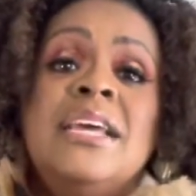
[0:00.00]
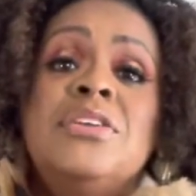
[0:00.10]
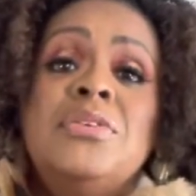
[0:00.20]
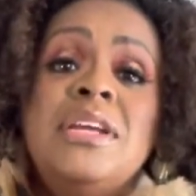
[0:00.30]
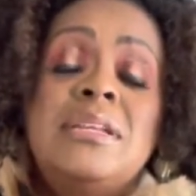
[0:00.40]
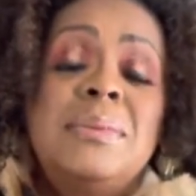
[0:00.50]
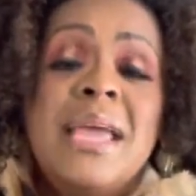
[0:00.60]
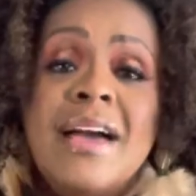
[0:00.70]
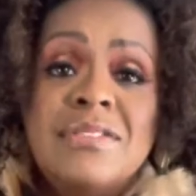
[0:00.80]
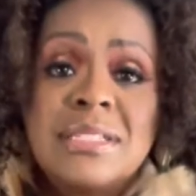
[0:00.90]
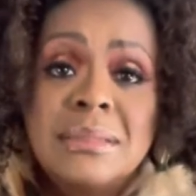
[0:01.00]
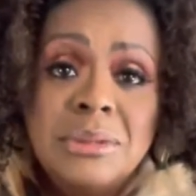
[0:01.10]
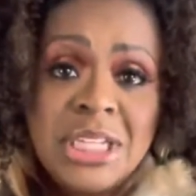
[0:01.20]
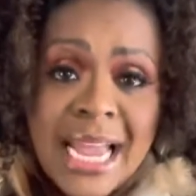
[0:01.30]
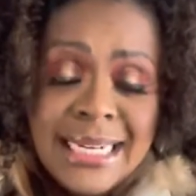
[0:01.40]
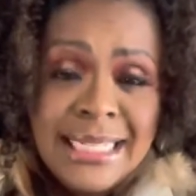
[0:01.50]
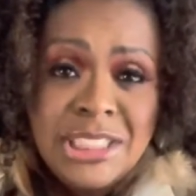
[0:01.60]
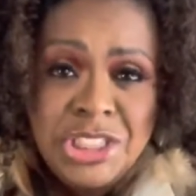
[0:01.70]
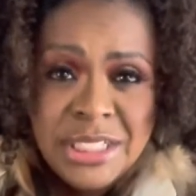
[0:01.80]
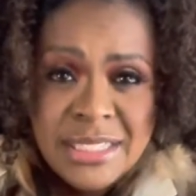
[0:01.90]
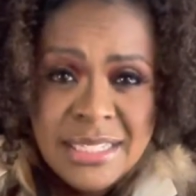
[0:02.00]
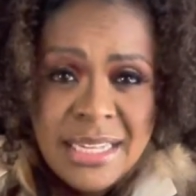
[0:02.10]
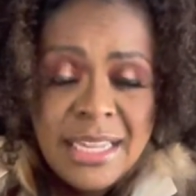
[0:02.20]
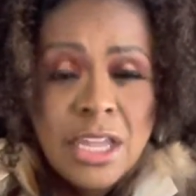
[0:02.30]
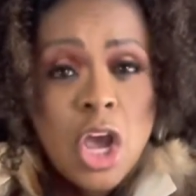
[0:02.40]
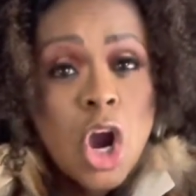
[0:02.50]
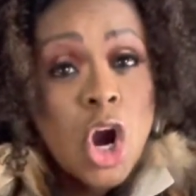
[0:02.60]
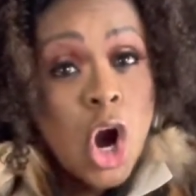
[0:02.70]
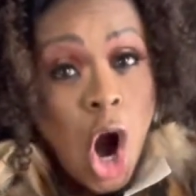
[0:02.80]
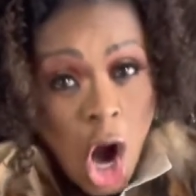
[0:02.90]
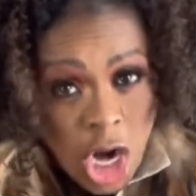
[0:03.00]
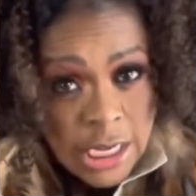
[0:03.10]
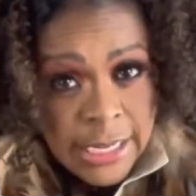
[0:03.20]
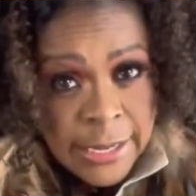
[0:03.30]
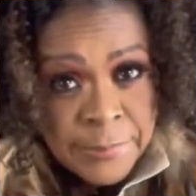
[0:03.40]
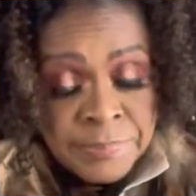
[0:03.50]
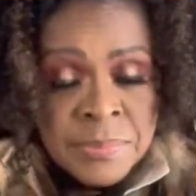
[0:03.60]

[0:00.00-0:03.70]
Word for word: you need to be having some Chinese ginseng, garlic.